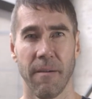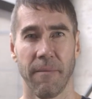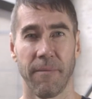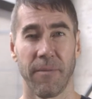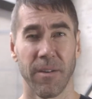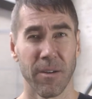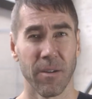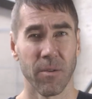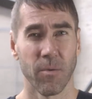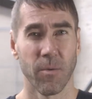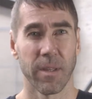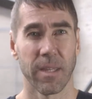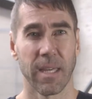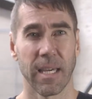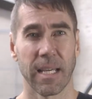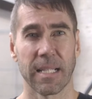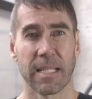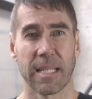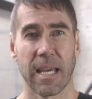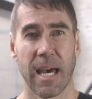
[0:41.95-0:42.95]
Filled with
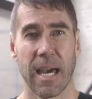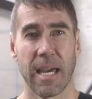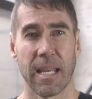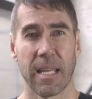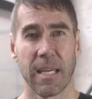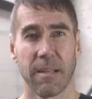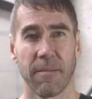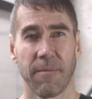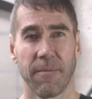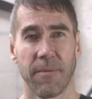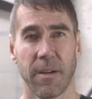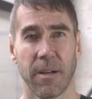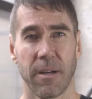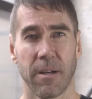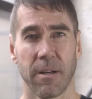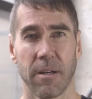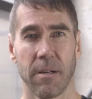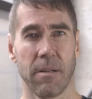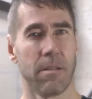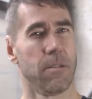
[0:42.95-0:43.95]
anxiety and
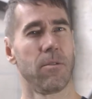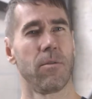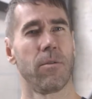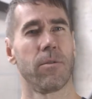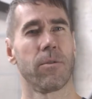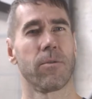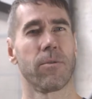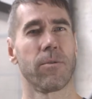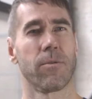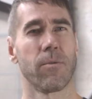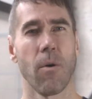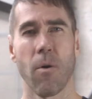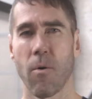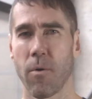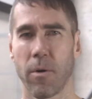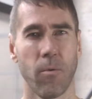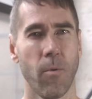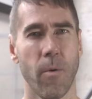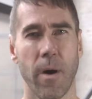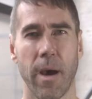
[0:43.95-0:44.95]
fear, you throw
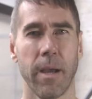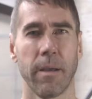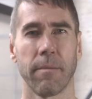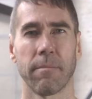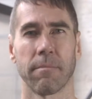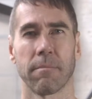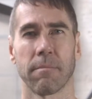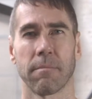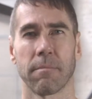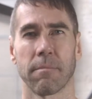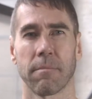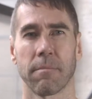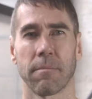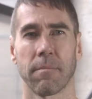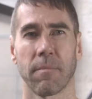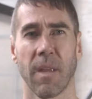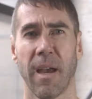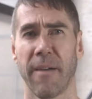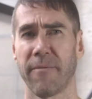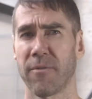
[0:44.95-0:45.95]
it away.
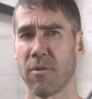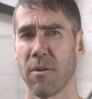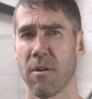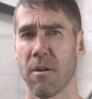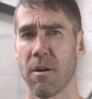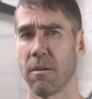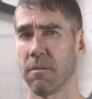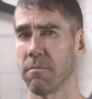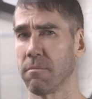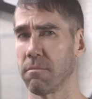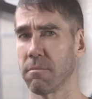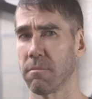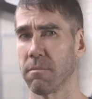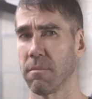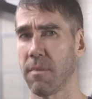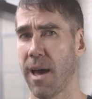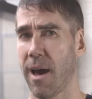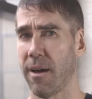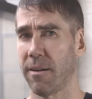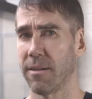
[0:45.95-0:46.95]
After all,
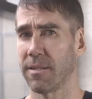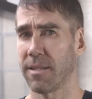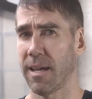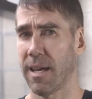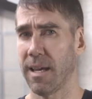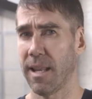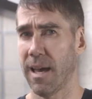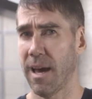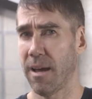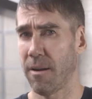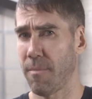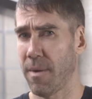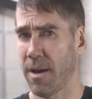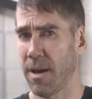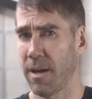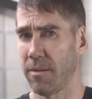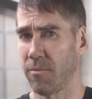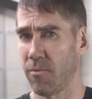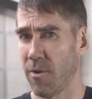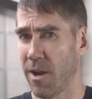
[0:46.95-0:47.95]
out of sight, out of
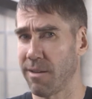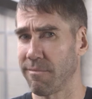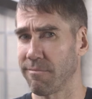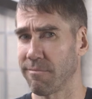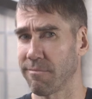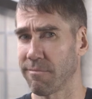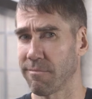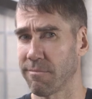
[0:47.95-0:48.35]
mind, right?